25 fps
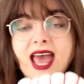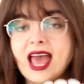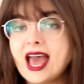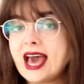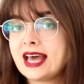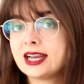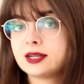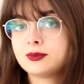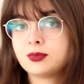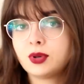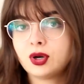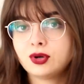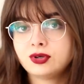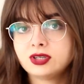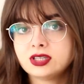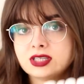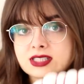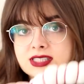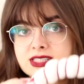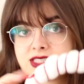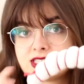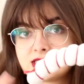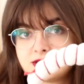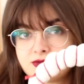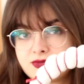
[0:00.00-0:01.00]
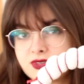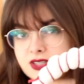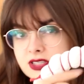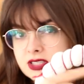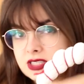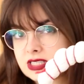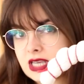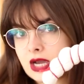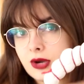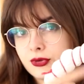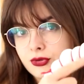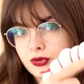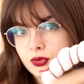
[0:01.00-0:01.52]
Added bonus, this
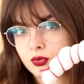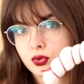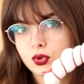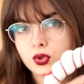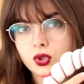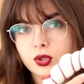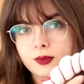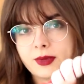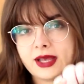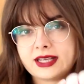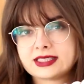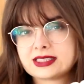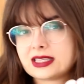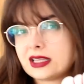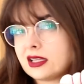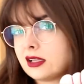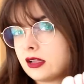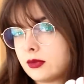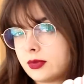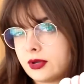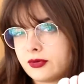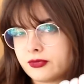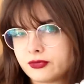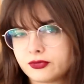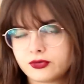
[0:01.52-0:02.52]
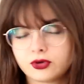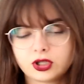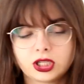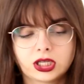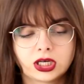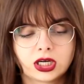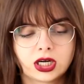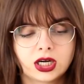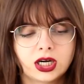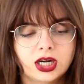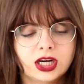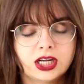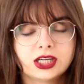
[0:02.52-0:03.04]
fills out the roll, makes it a little bit
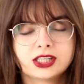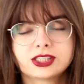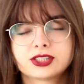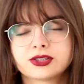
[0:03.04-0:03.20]
fuller,